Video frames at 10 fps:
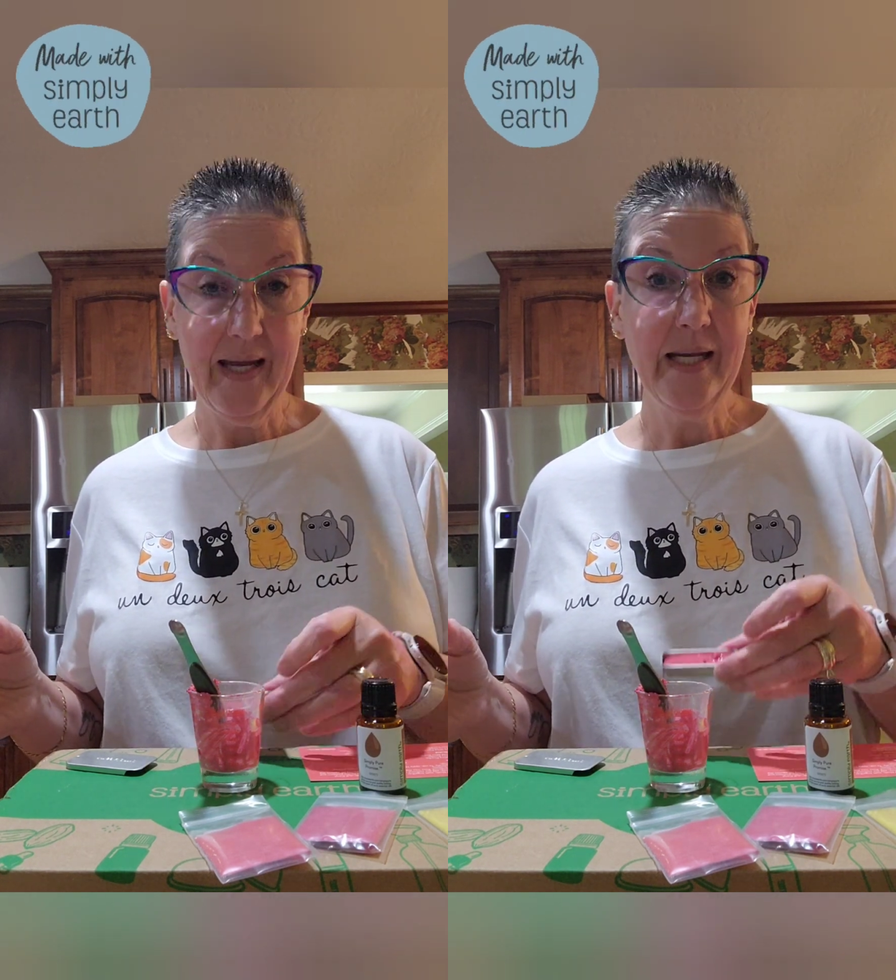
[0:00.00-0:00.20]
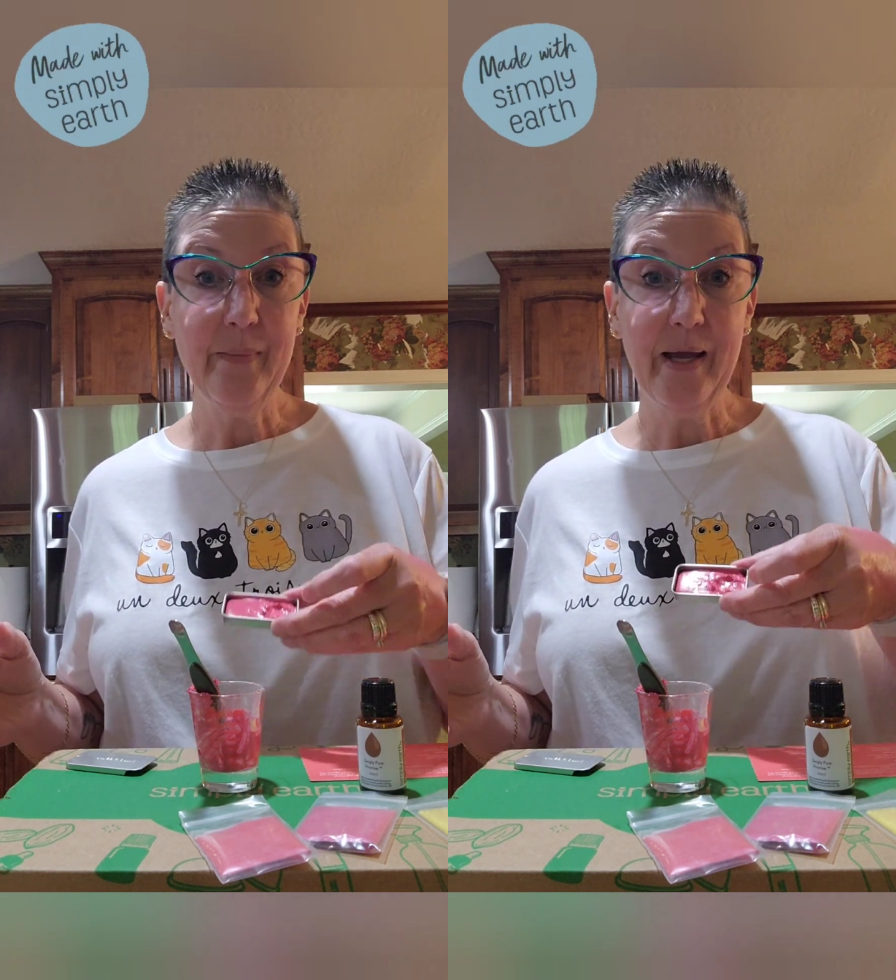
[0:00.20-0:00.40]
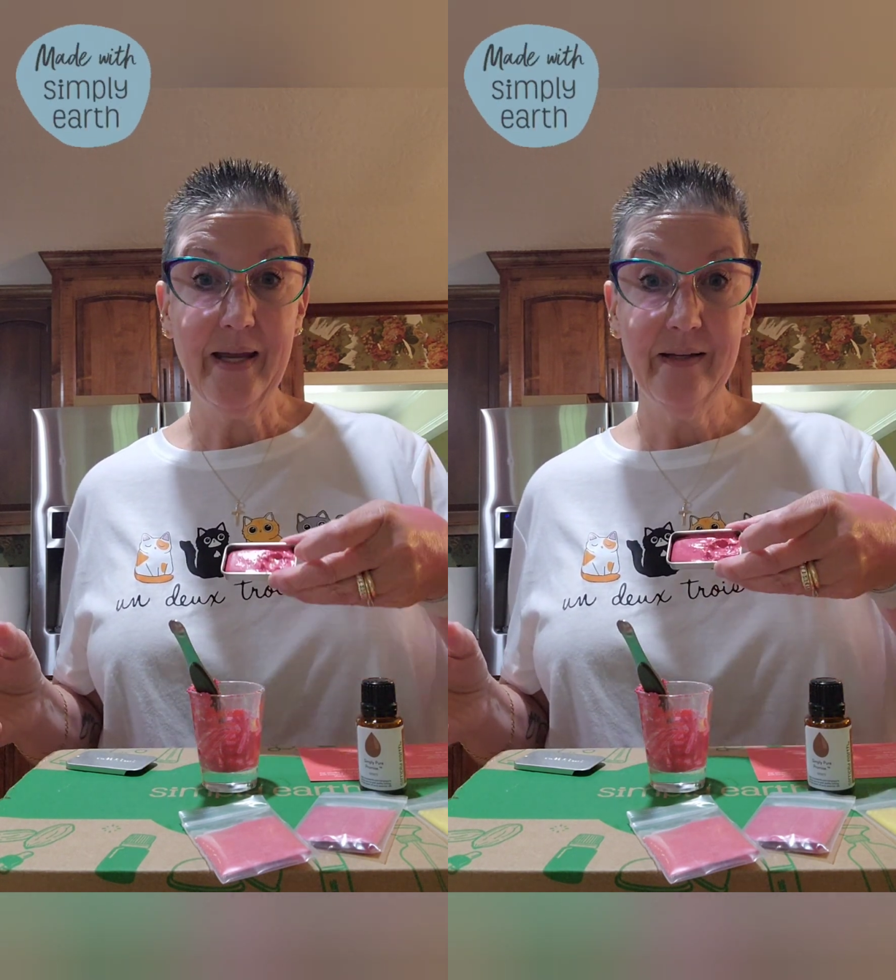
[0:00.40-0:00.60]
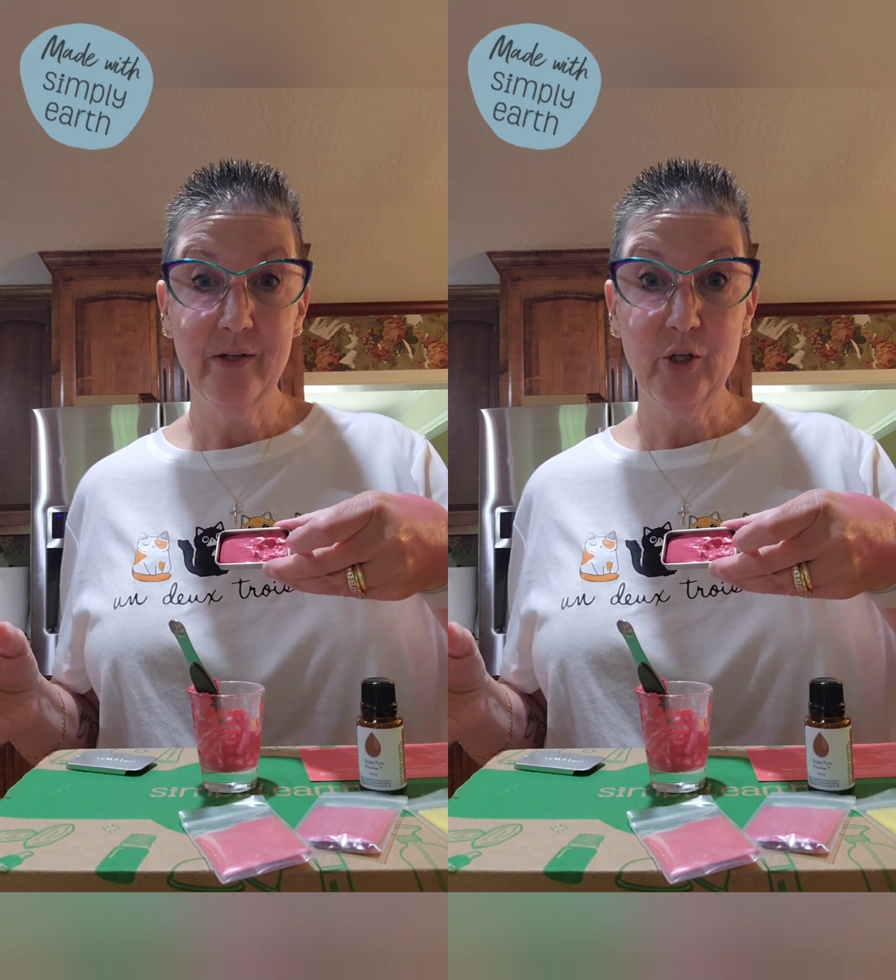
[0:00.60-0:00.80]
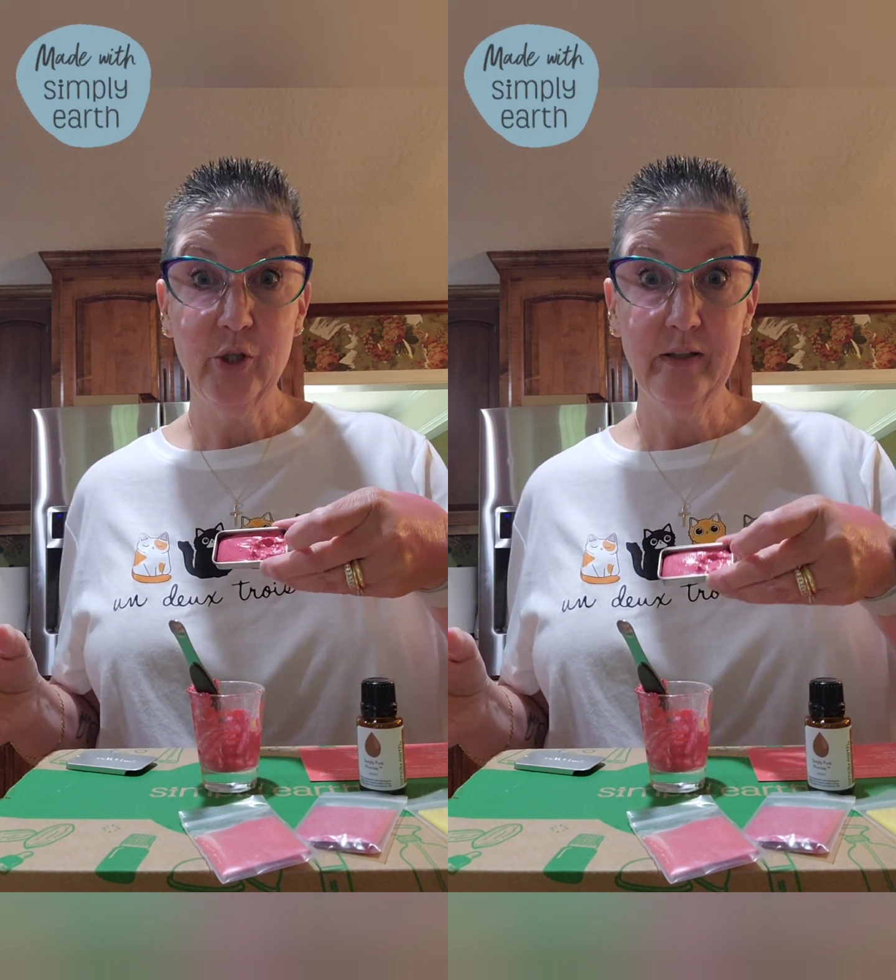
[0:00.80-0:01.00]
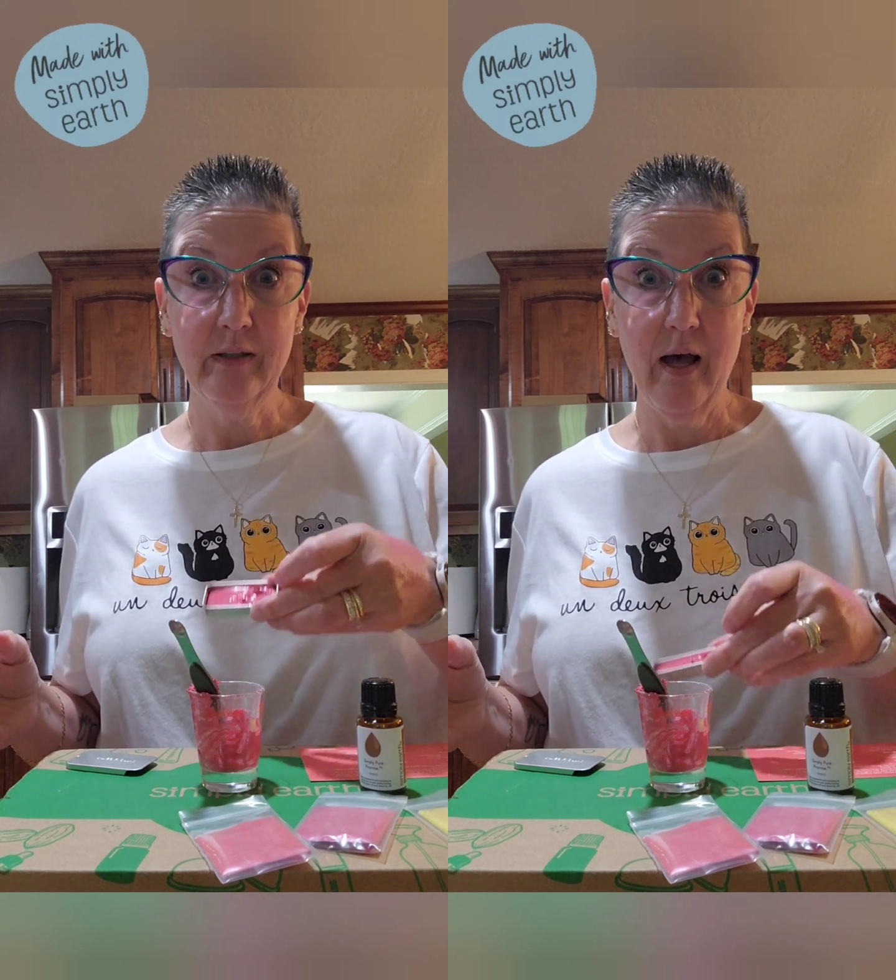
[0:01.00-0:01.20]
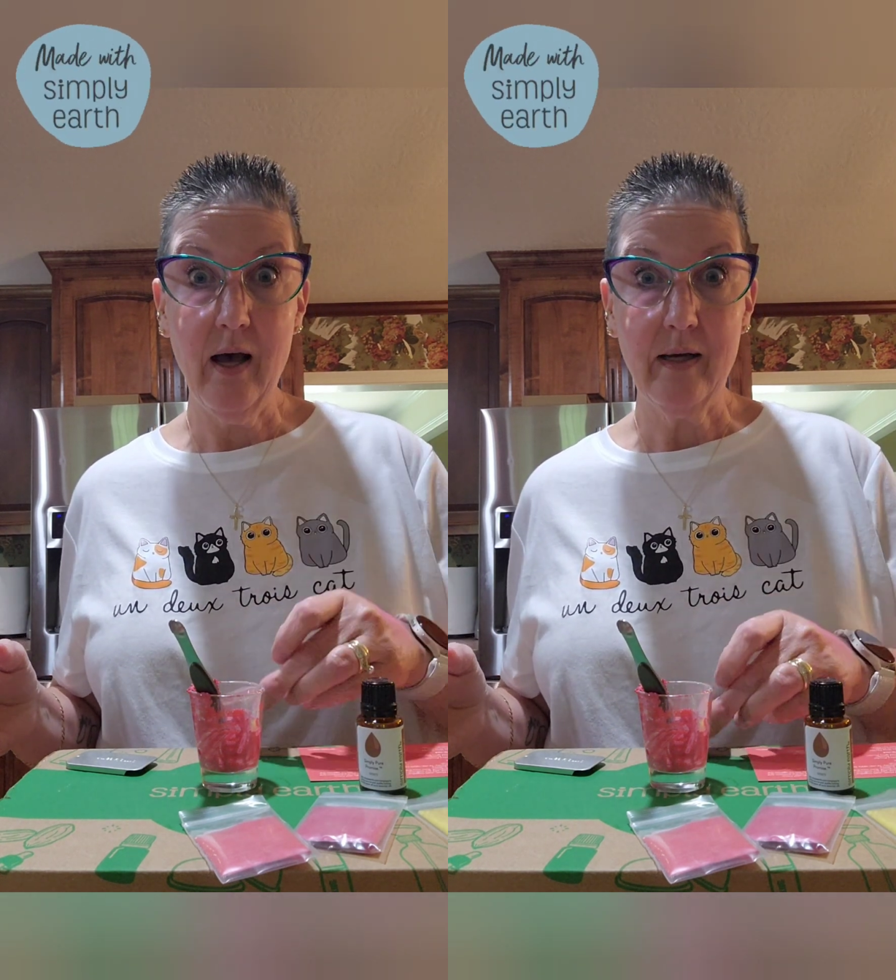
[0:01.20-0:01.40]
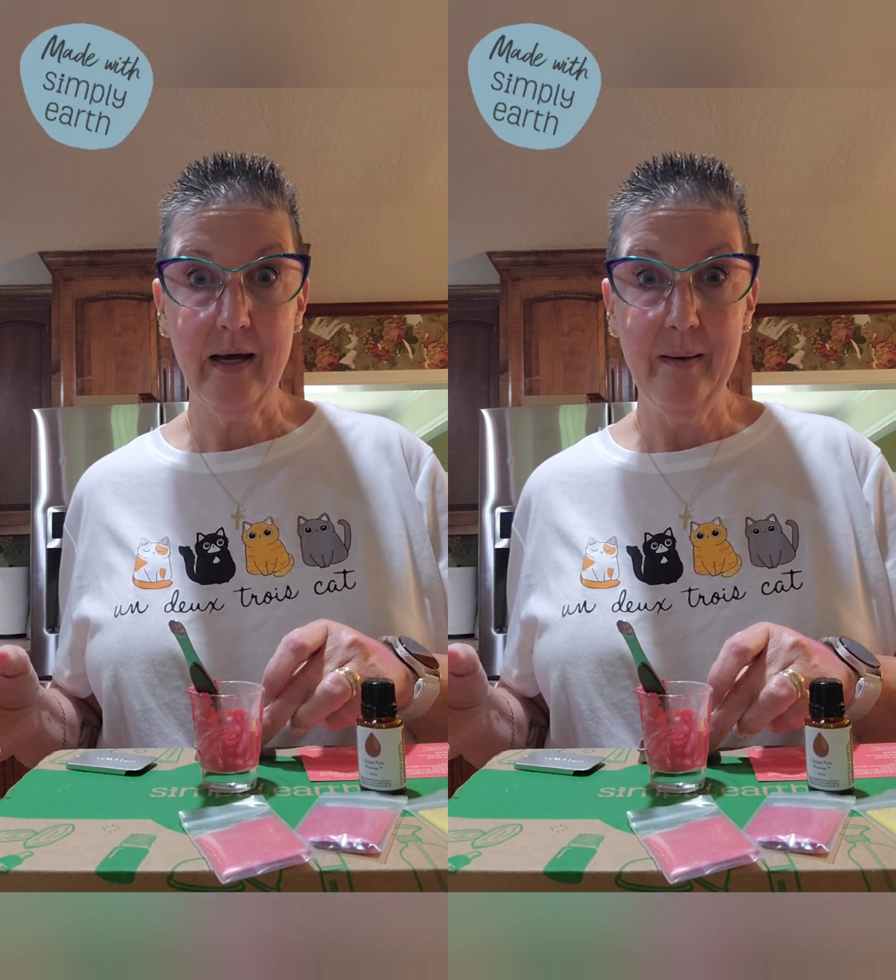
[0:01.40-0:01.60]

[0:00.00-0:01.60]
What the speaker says: anyway, good luck.